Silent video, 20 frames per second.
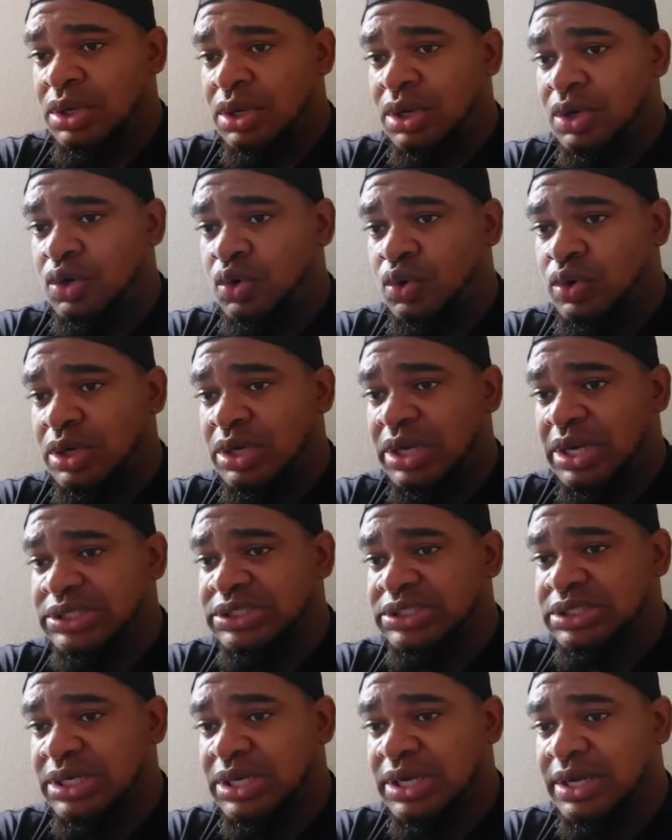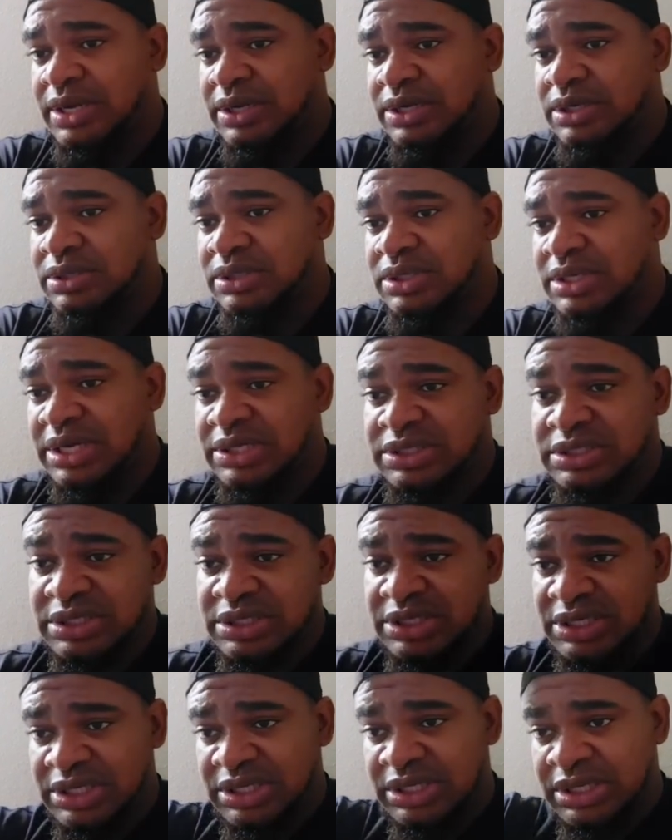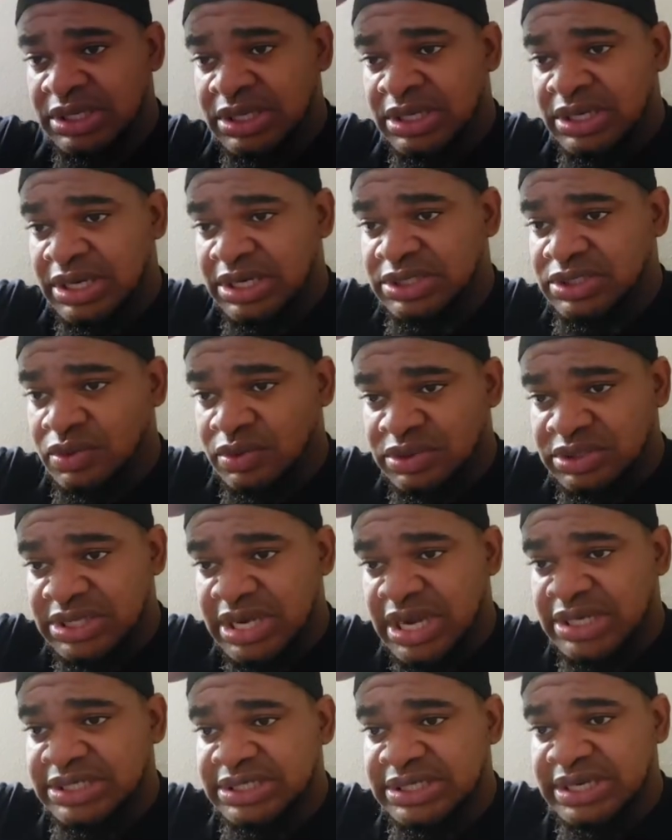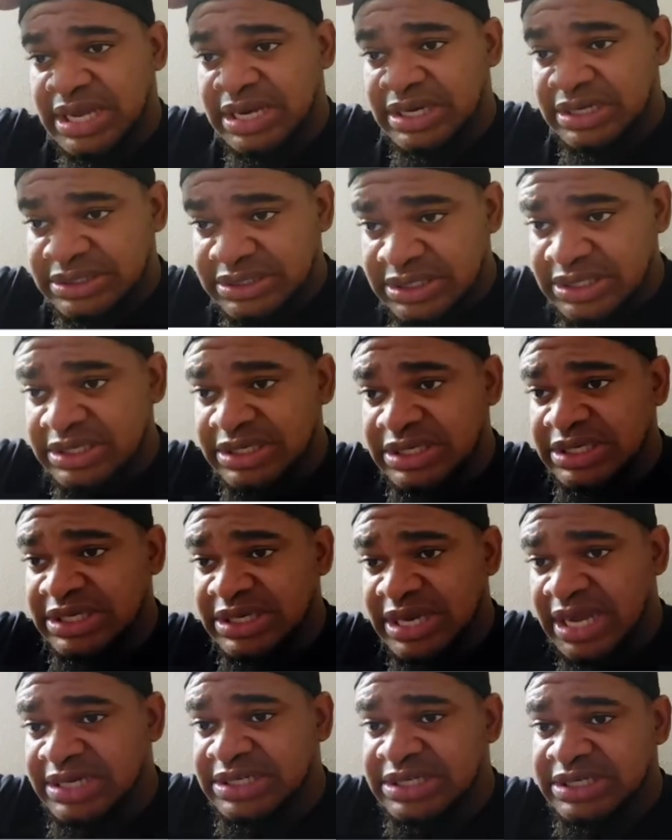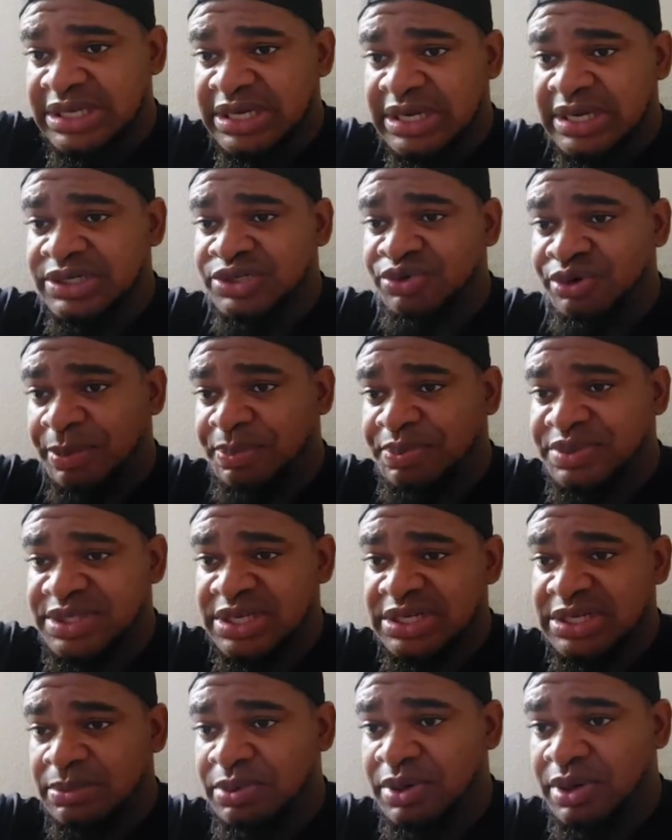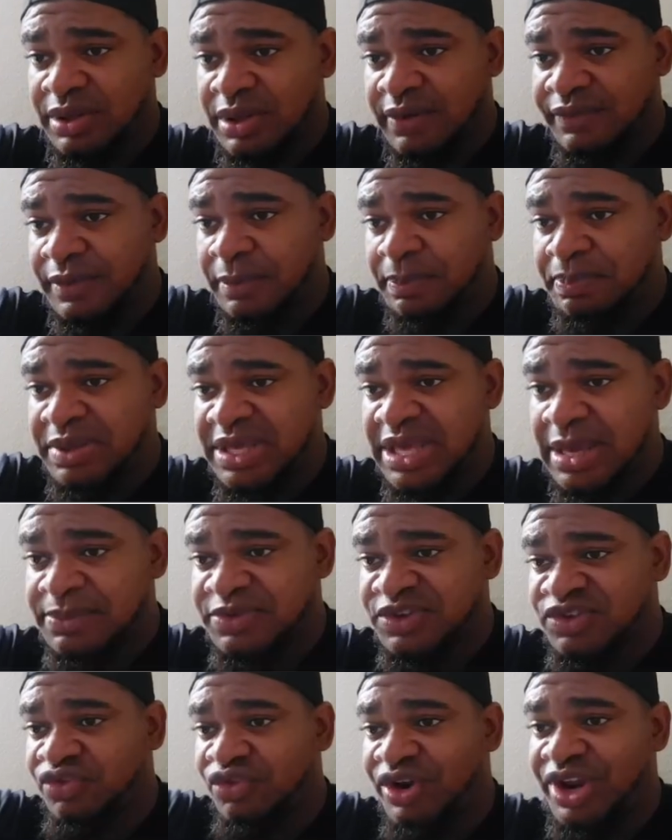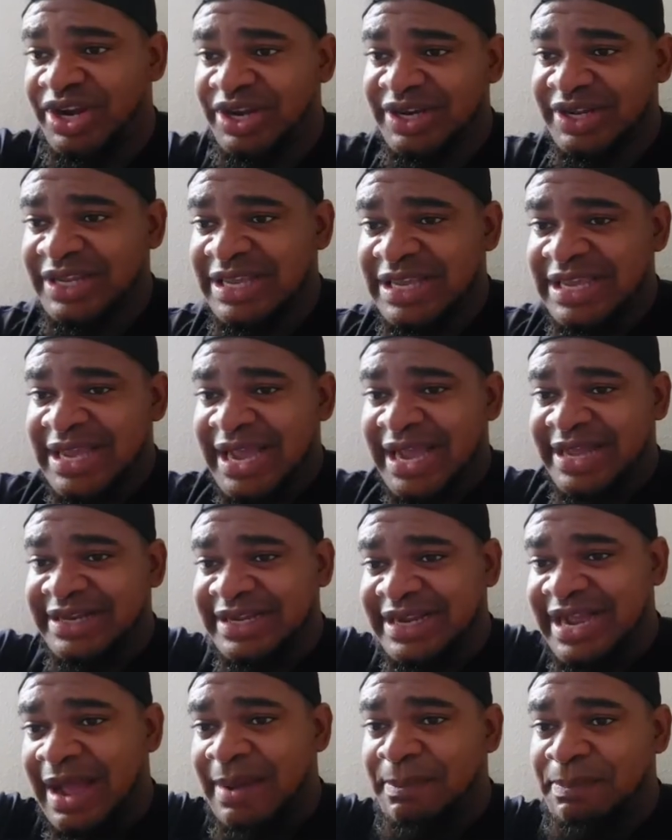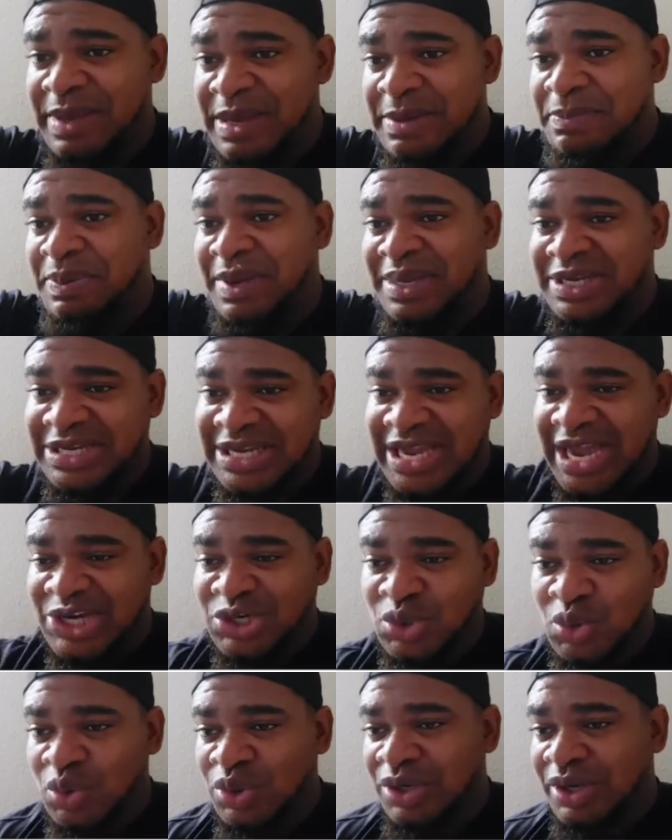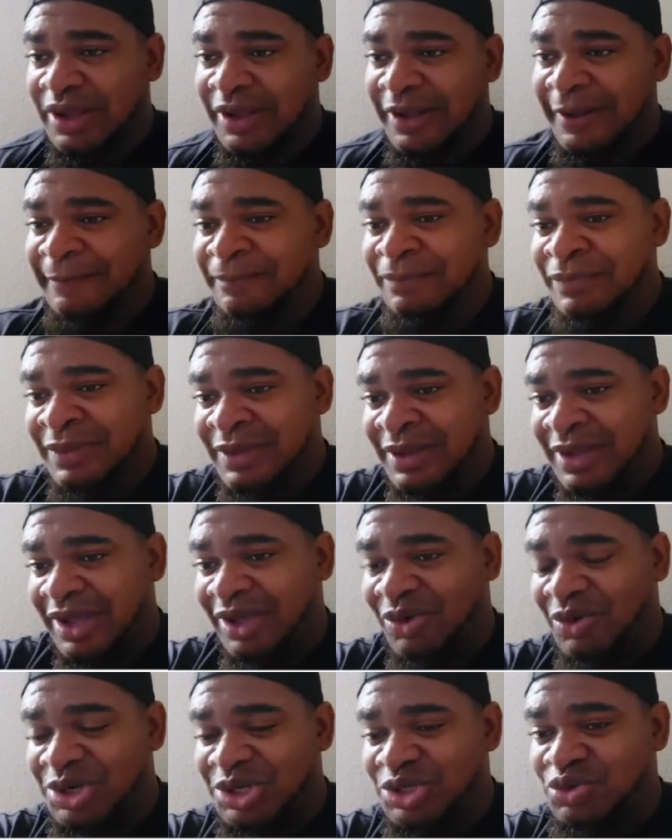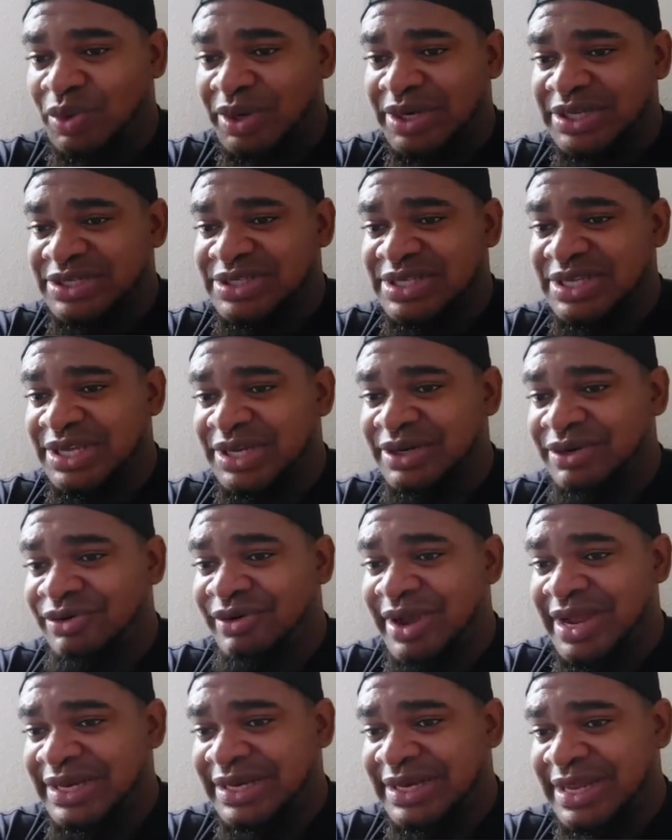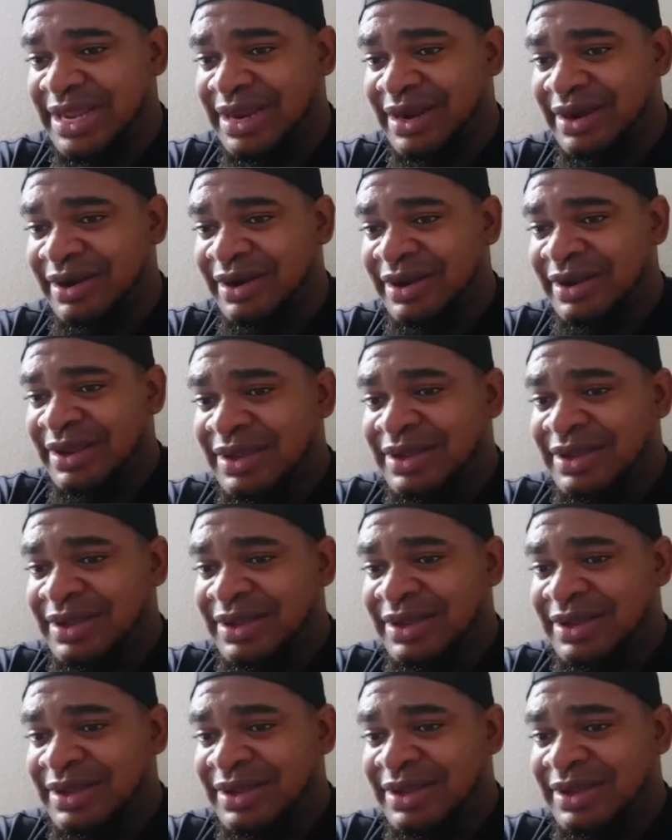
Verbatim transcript: A local, ad, uh, local attorney has contacted an attorney in Antigua to represent the brother of the PM's friend and the campaign petty cash holder, according to what he's saying right there.